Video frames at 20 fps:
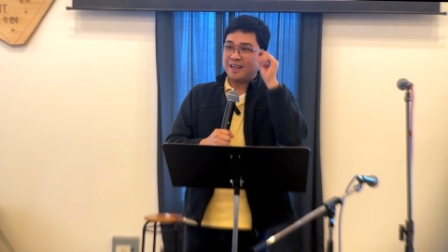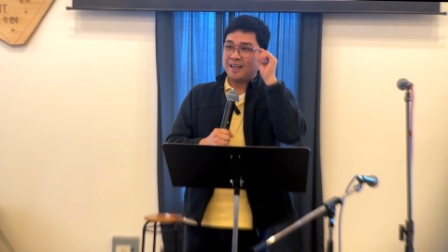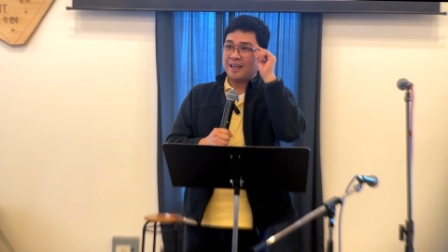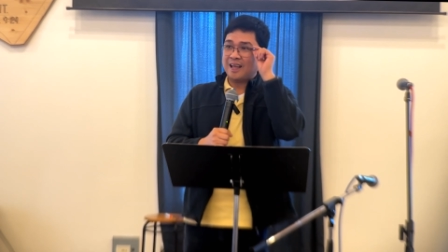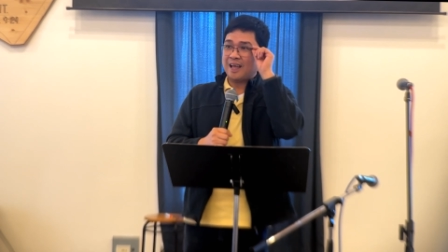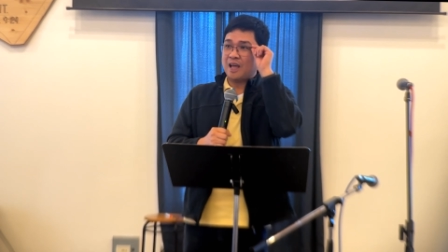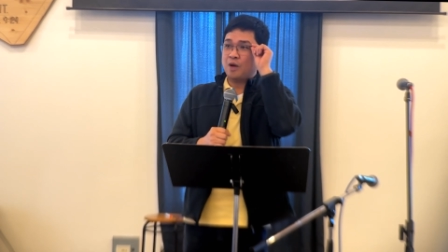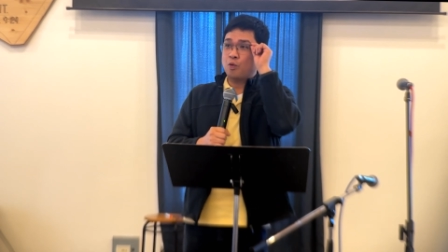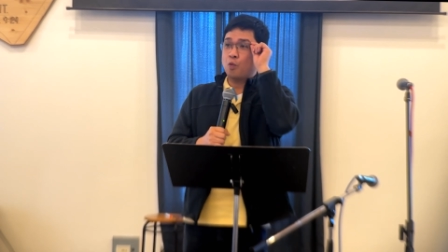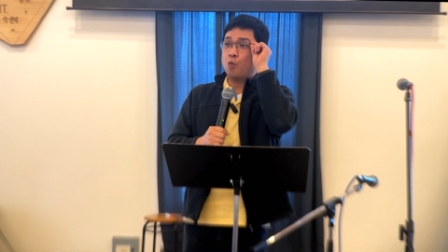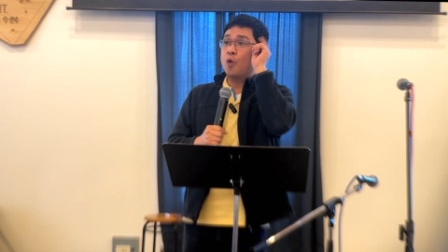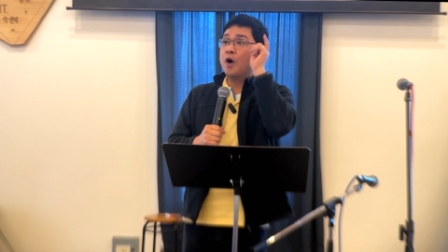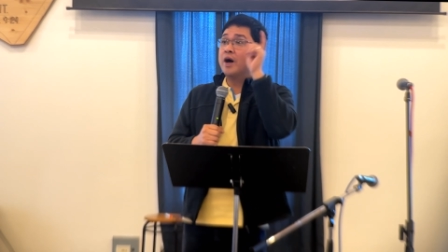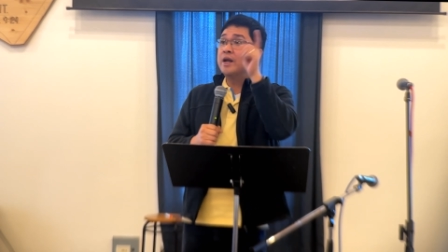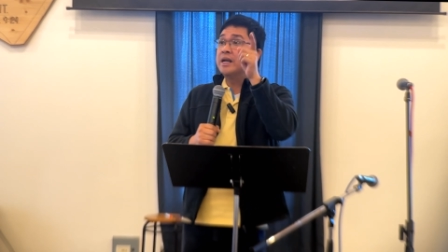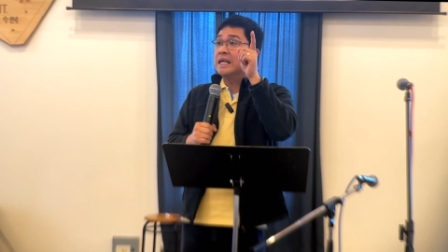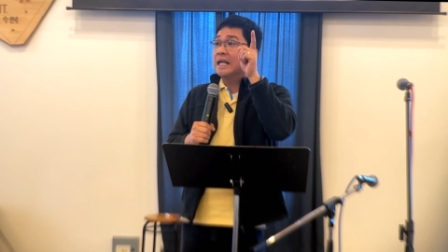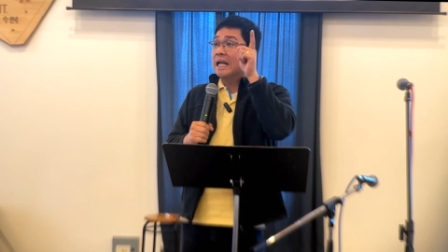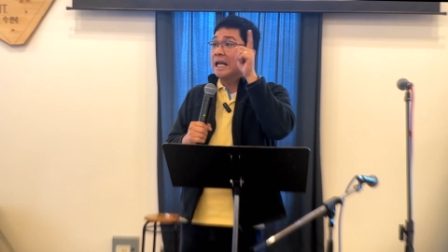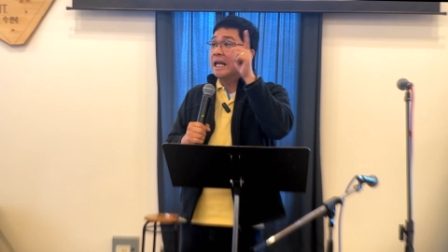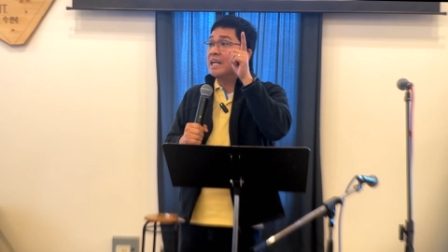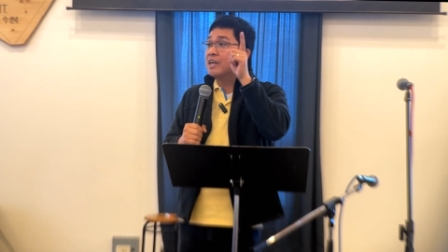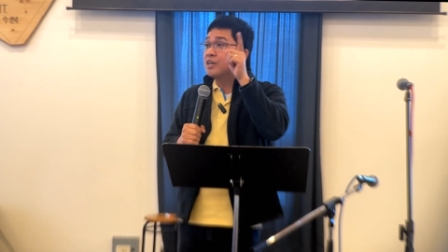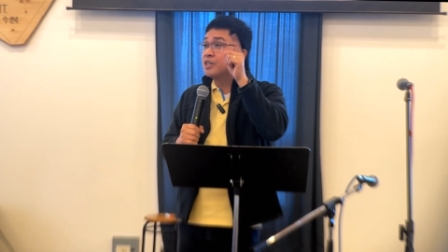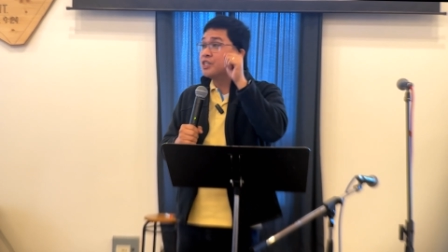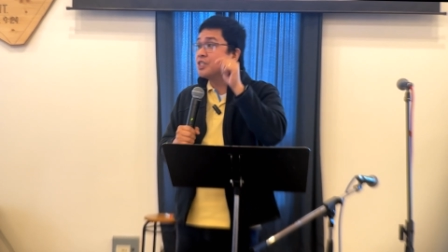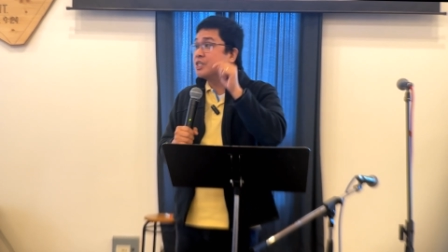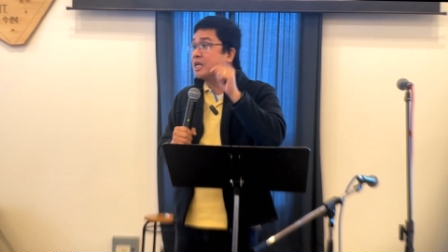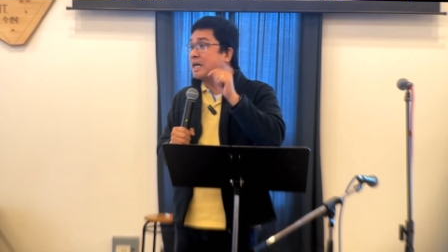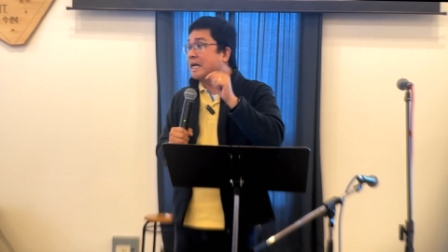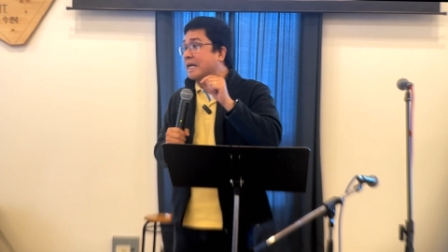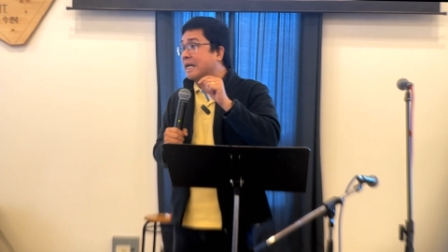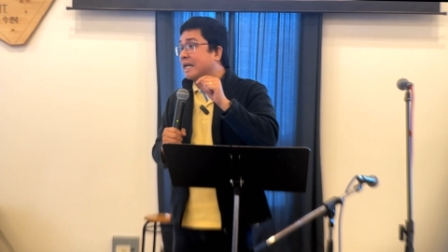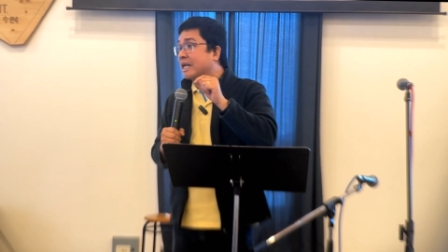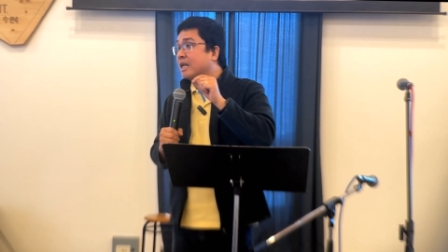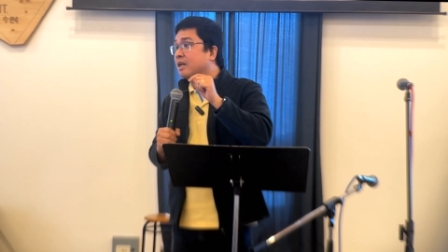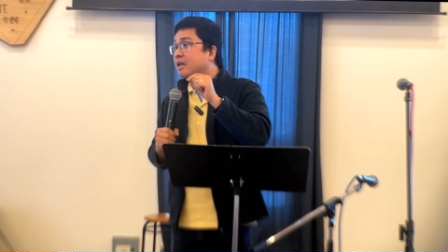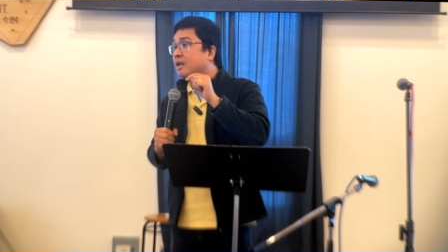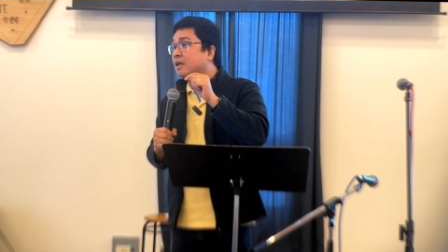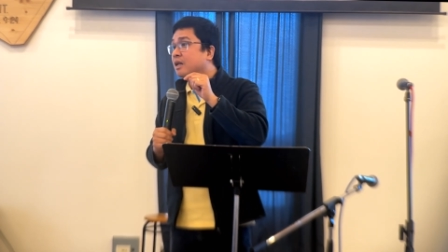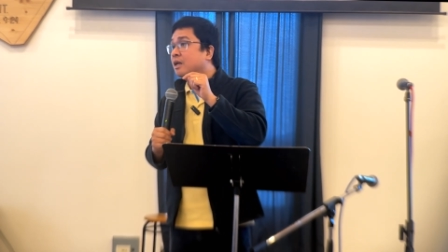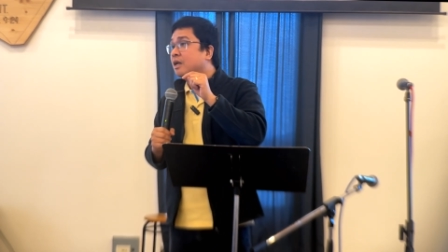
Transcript: And one clear sign